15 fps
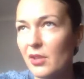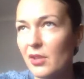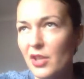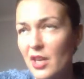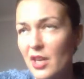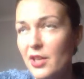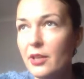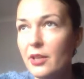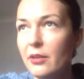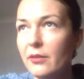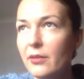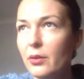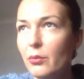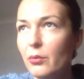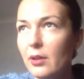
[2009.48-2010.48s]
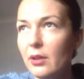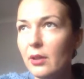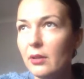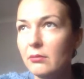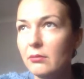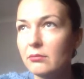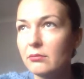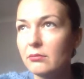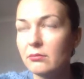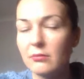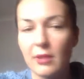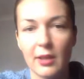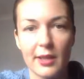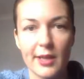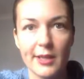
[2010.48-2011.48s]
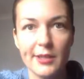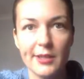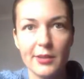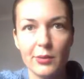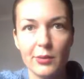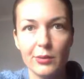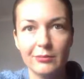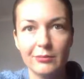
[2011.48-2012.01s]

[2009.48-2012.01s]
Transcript: gesture of goodwill. I guess so.